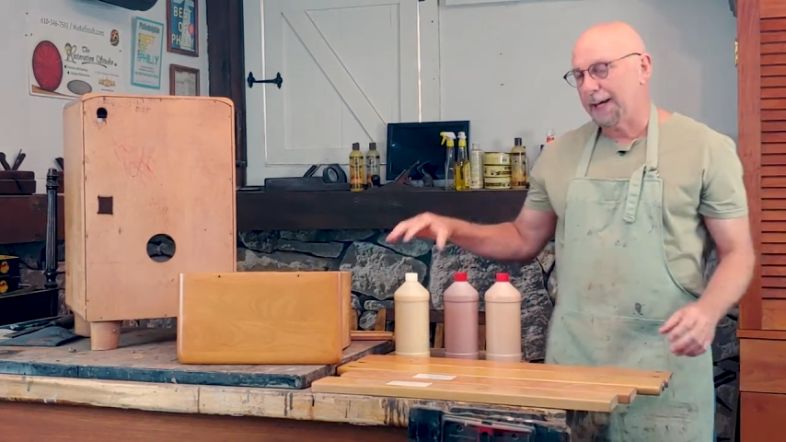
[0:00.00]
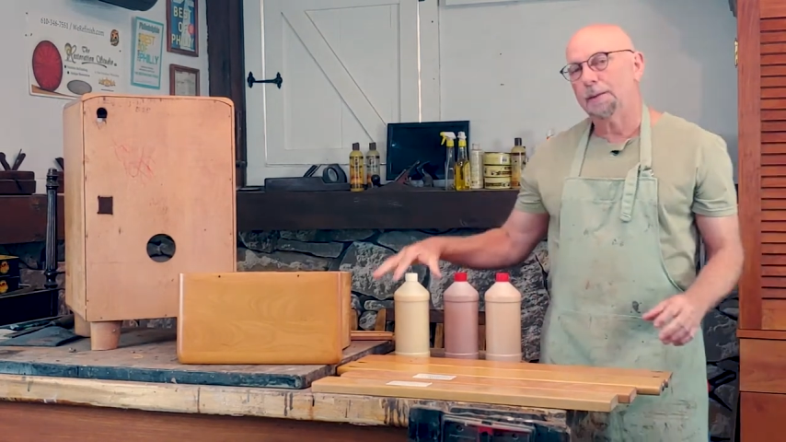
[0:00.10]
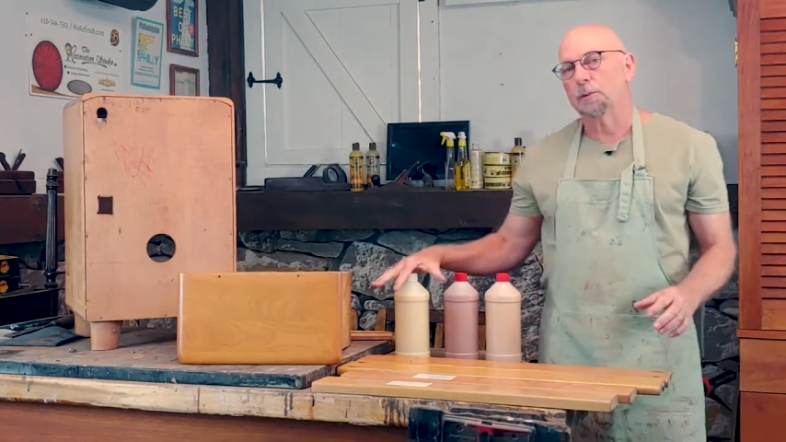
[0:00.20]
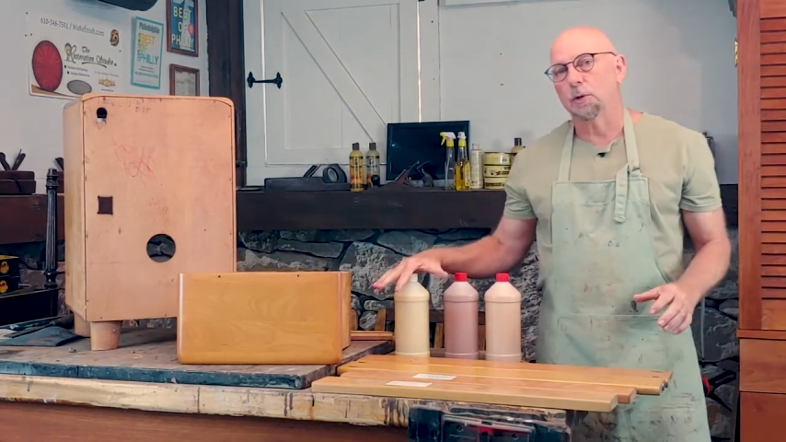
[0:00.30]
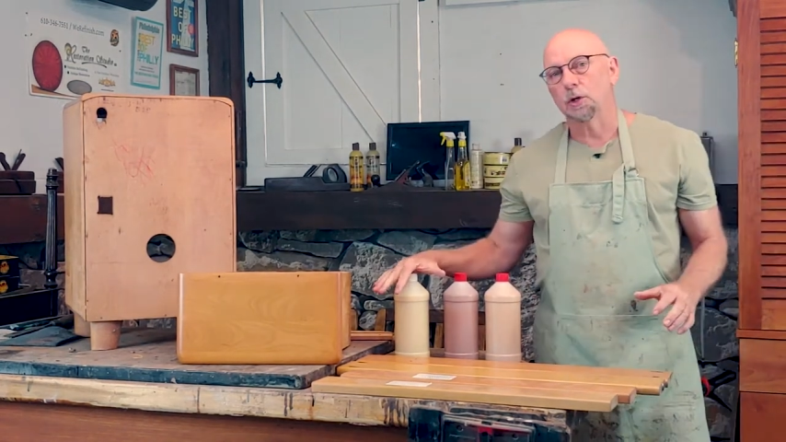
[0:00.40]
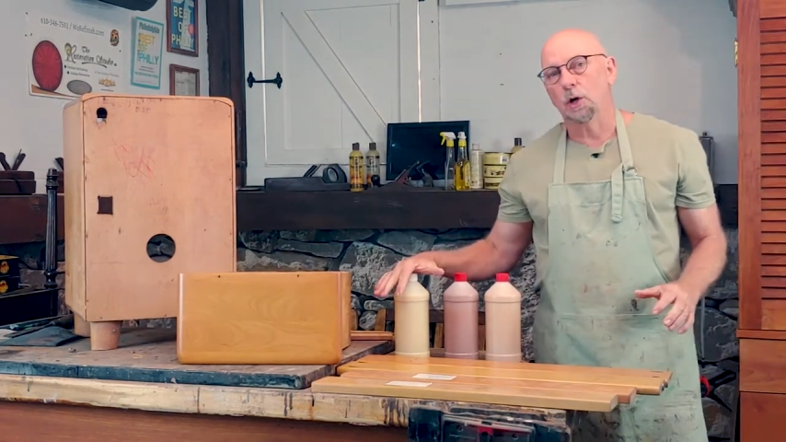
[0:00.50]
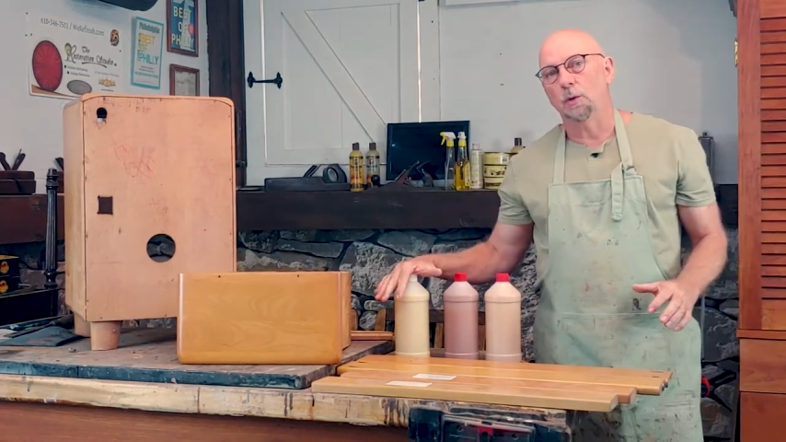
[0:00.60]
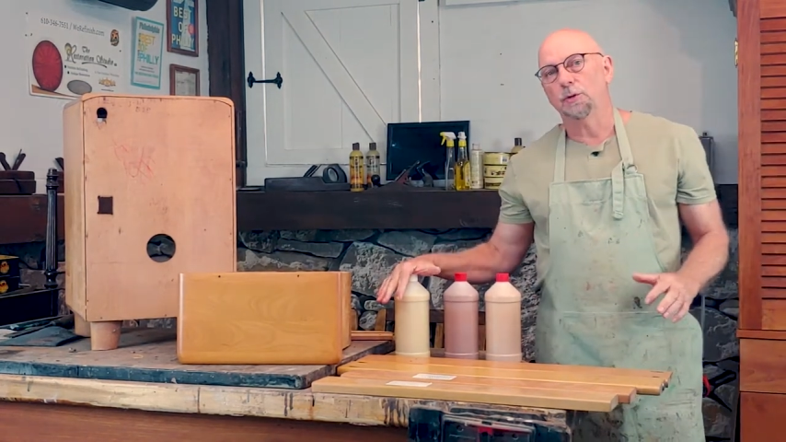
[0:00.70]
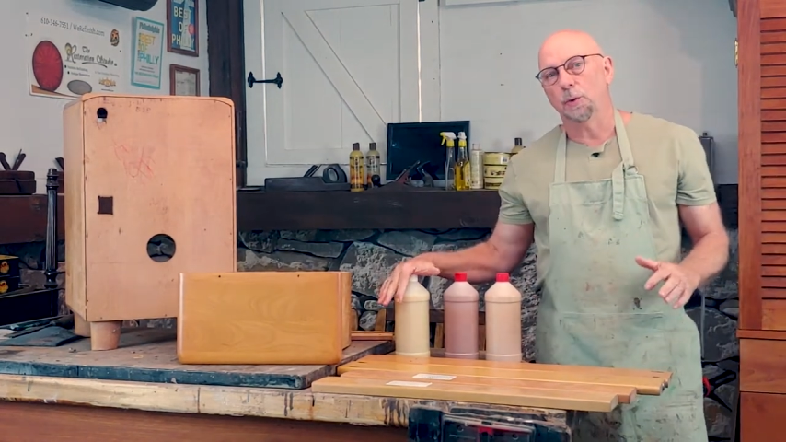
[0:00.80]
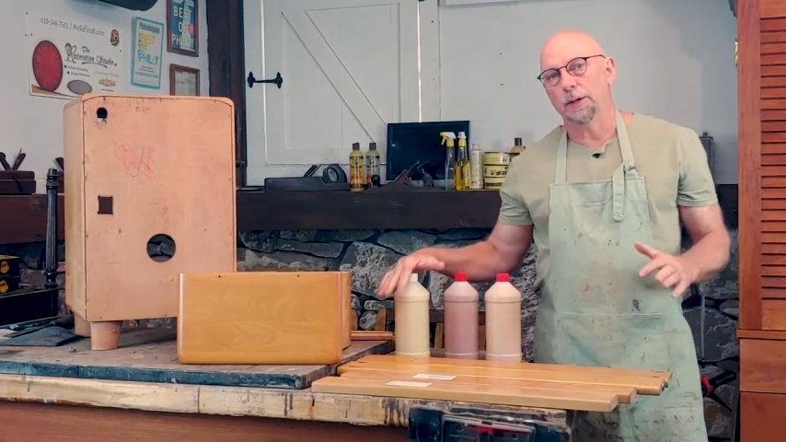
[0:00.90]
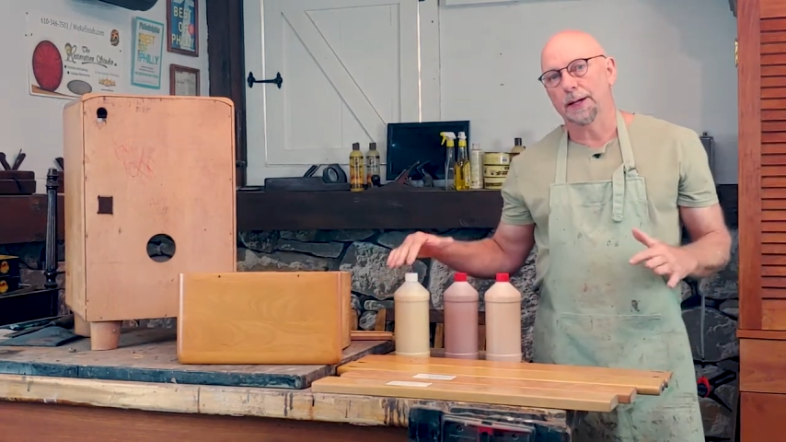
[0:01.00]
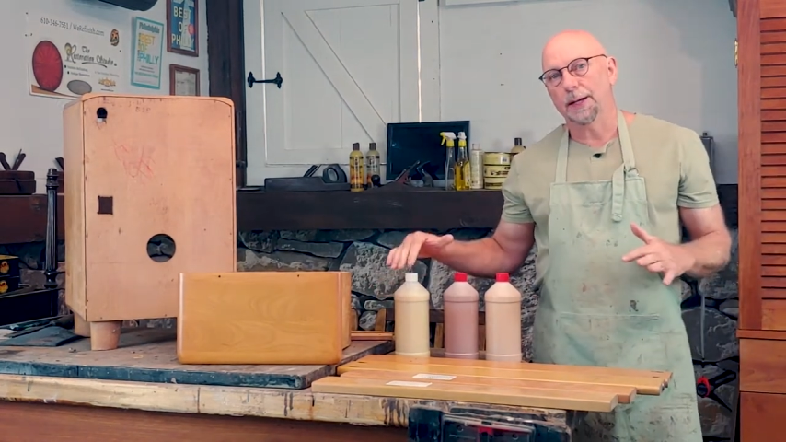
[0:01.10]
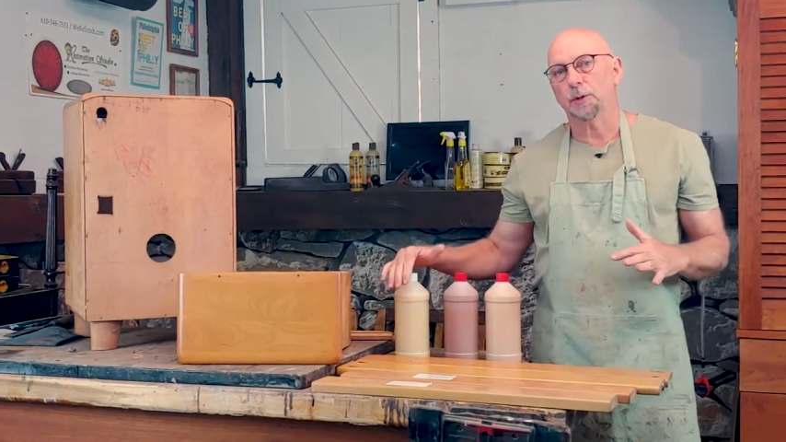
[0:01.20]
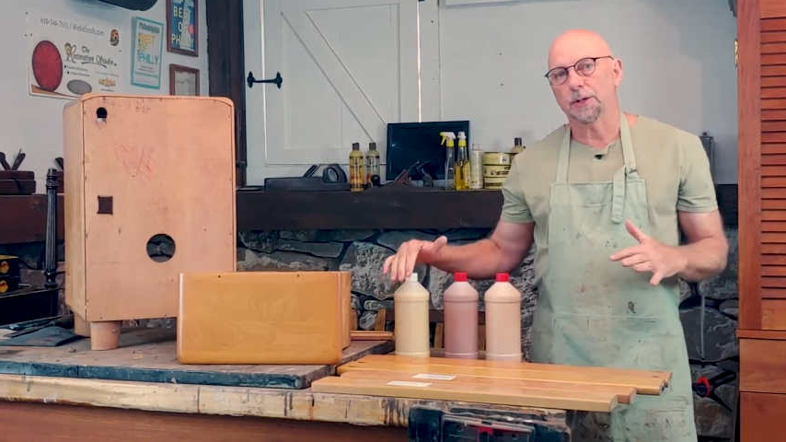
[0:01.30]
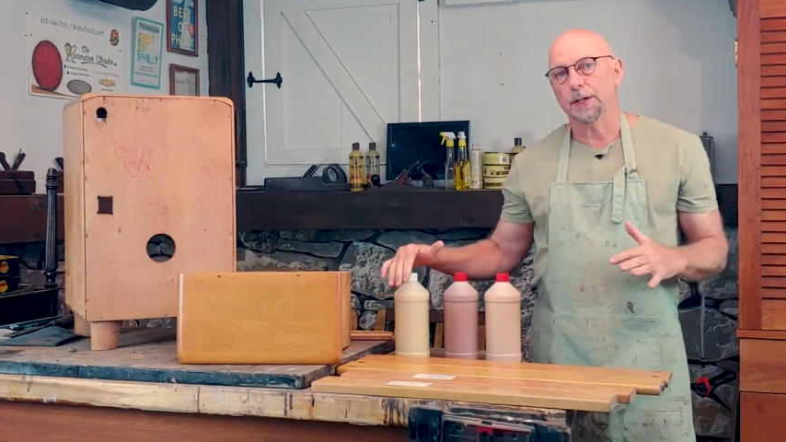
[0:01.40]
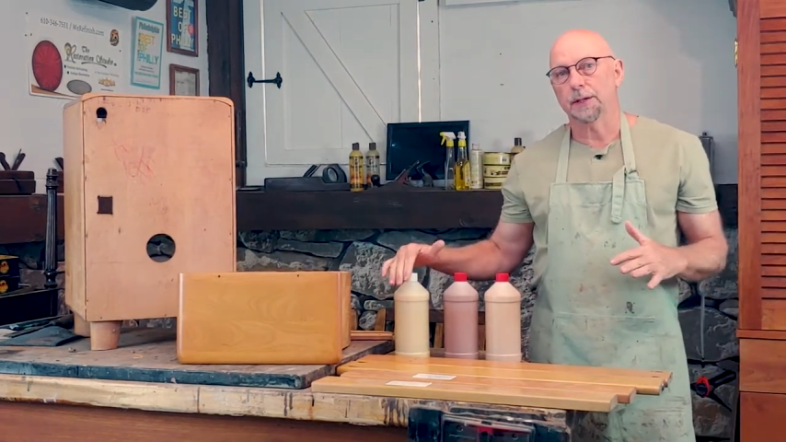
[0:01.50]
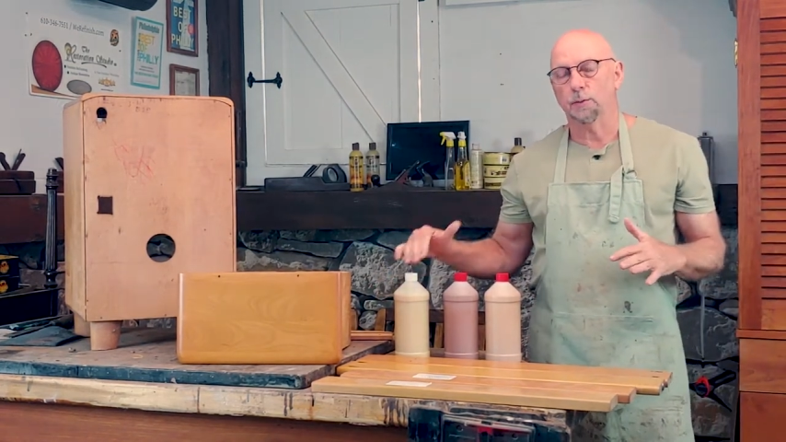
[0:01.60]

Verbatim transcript: amber glow to it, an amber tint,